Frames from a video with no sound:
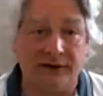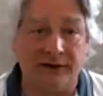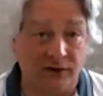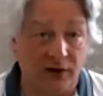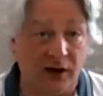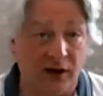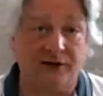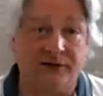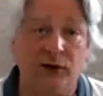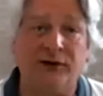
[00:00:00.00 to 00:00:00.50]

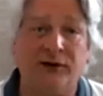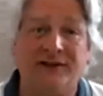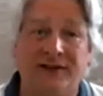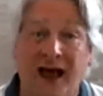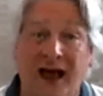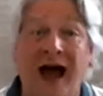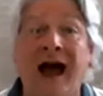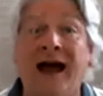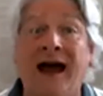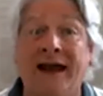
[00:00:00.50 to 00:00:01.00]
So it's a
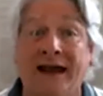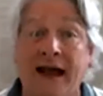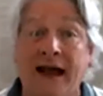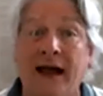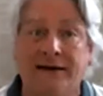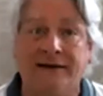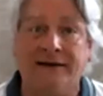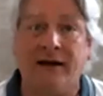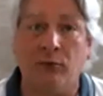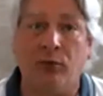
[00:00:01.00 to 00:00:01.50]
high
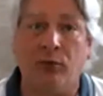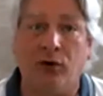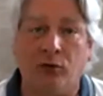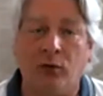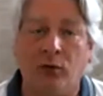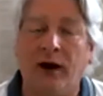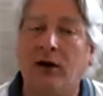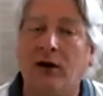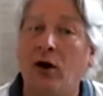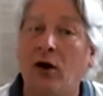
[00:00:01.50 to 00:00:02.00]
concept book, what I
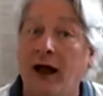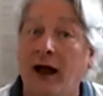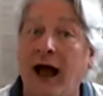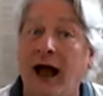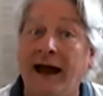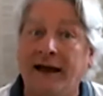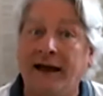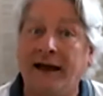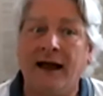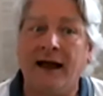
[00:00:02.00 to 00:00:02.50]
call a high
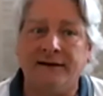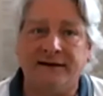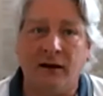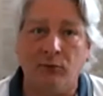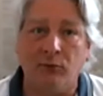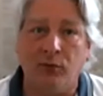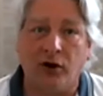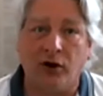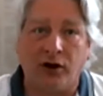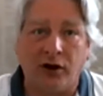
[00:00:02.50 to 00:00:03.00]
concept
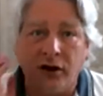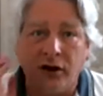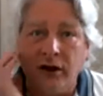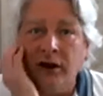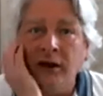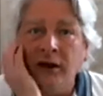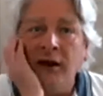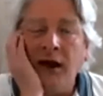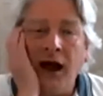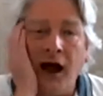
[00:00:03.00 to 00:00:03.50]
book,
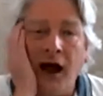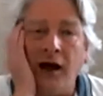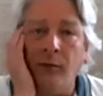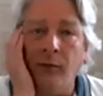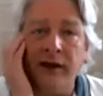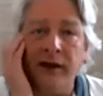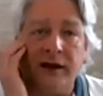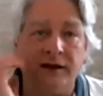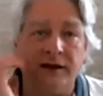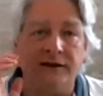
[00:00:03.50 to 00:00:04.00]

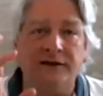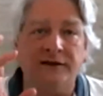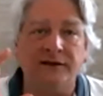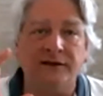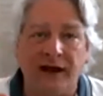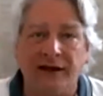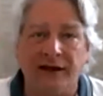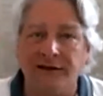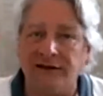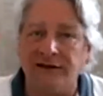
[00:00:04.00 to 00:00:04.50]
because I can
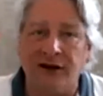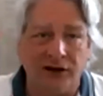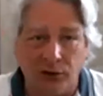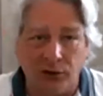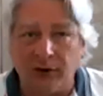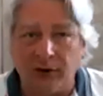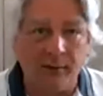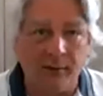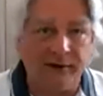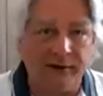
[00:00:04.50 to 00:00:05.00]
tell you the
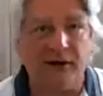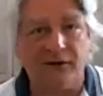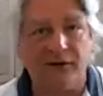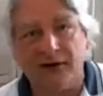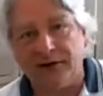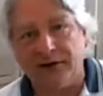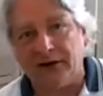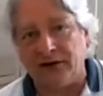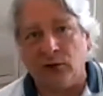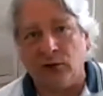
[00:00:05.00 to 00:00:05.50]
premise of it
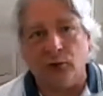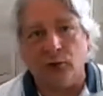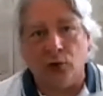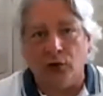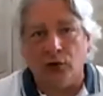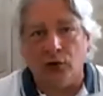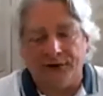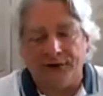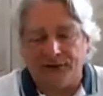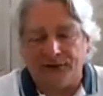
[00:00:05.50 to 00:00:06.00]
doesn't ruin
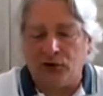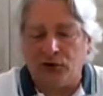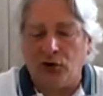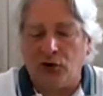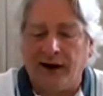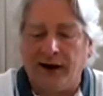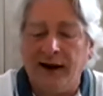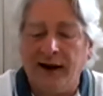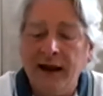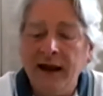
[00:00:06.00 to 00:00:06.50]
the story.
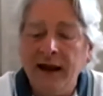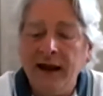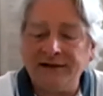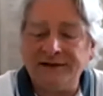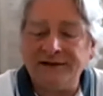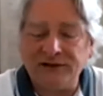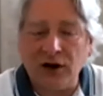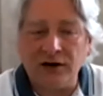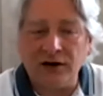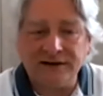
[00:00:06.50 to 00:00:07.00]
It
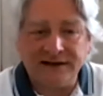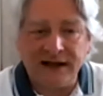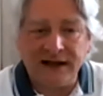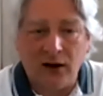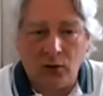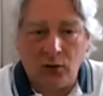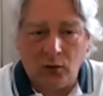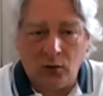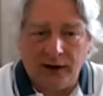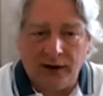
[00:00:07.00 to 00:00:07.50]
starts out
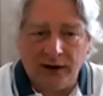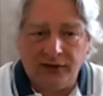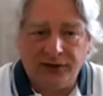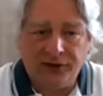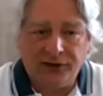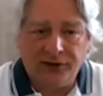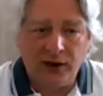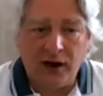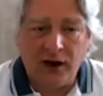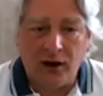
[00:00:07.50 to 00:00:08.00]
with
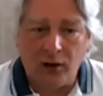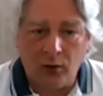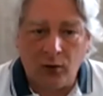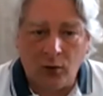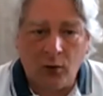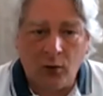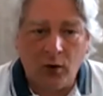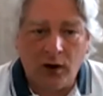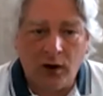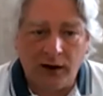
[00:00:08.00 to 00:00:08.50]
what
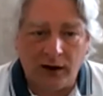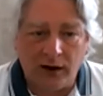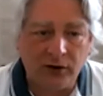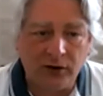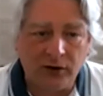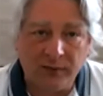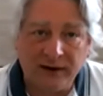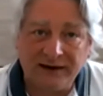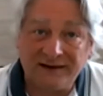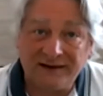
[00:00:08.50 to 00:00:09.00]
appear to be
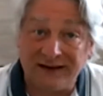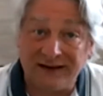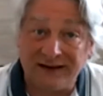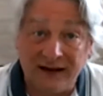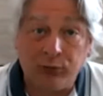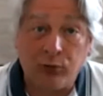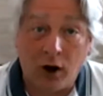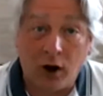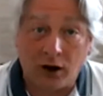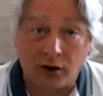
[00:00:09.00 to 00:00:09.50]

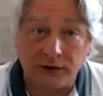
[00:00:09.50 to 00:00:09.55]
sleepwalkers.